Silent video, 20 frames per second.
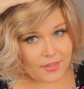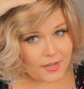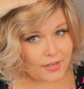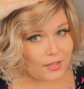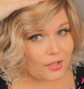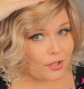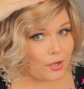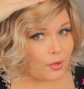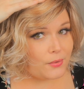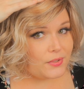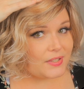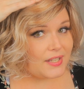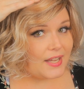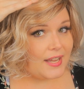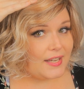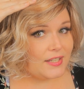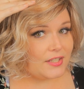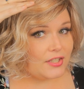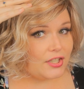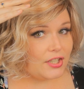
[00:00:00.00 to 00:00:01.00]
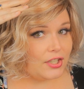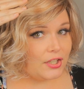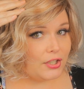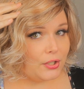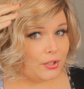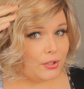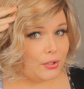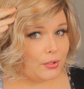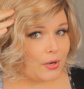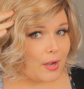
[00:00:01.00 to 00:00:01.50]
Then it goes
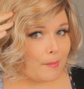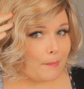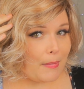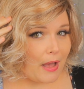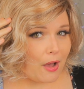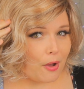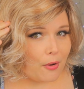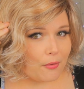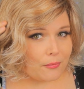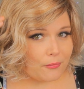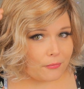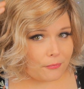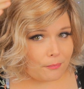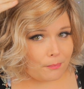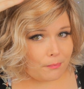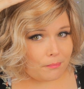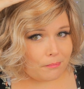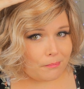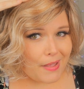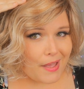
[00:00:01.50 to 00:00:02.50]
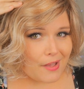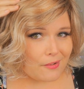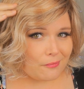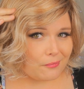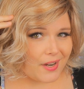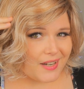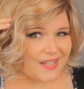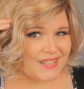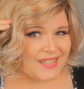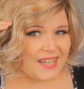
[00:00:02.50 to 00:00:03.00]
into about,
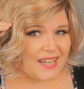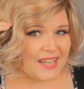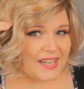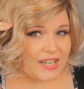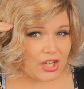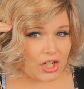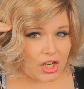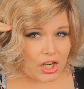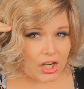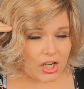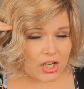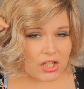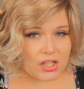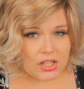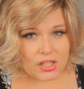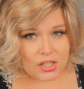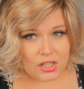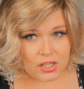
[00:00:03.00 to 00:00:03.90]
about right to here,